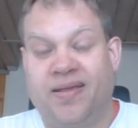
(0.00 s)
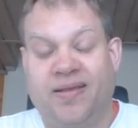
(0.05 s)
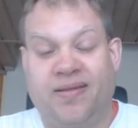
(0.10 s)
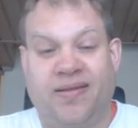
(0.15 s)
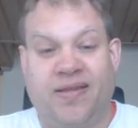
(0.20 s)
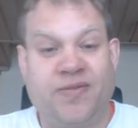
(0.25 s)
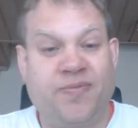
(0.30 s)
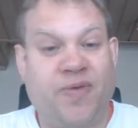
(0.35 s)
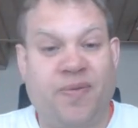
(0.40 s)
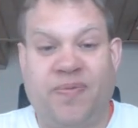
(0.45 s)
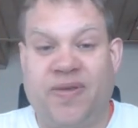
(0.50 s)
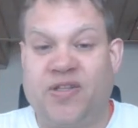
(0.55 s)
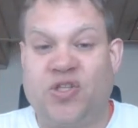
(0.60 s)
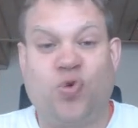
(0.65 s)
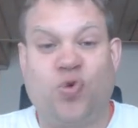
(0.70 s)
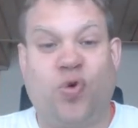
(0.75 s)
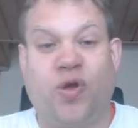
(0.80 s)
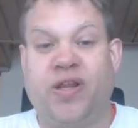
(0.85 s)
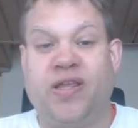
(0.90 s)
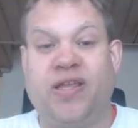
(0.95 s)
This might be
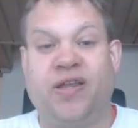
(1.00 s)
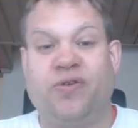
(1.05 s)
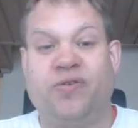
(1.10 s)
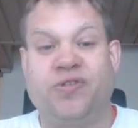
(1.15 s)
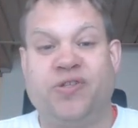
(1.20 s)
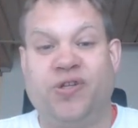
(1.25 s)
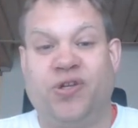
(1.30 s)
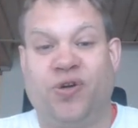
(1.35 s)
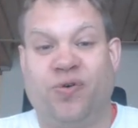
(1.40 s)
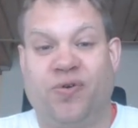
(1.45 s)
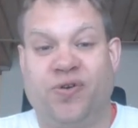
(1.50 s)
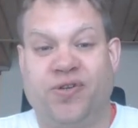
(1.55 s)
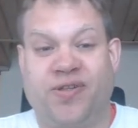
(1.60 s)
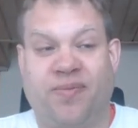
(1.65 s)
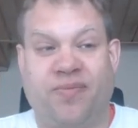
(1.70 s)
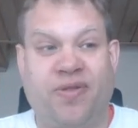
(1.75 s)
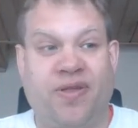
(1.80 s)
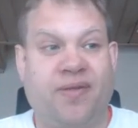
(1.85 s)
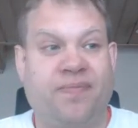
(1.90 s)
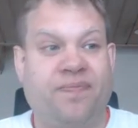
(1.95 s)
20 years ago or
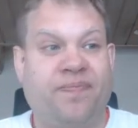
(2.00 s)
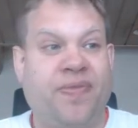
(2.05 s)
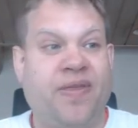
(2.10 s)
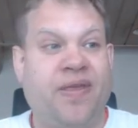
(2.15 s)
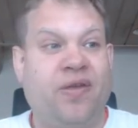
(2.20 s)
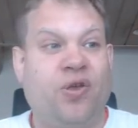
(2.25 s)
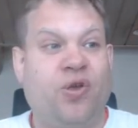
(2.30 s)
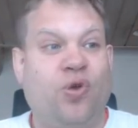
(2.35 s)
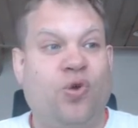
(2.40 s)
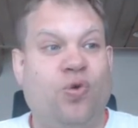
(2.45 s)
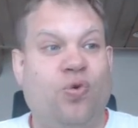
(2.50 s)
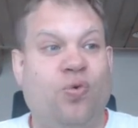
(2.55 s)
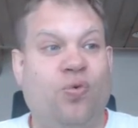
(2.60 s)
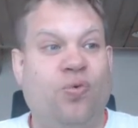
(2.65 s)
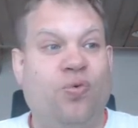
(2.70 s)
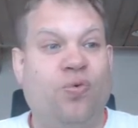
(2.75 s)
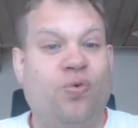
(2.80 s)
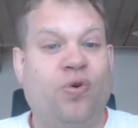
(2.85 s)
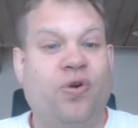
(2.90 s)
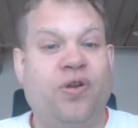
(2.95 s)
something,
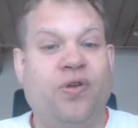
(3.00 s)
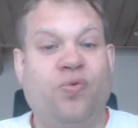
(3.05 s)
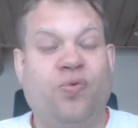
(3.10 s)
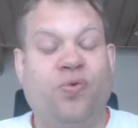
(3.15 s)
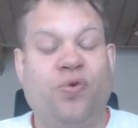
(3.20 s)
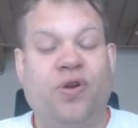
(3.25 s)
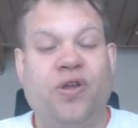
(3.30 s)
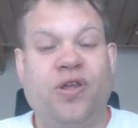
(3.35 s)
where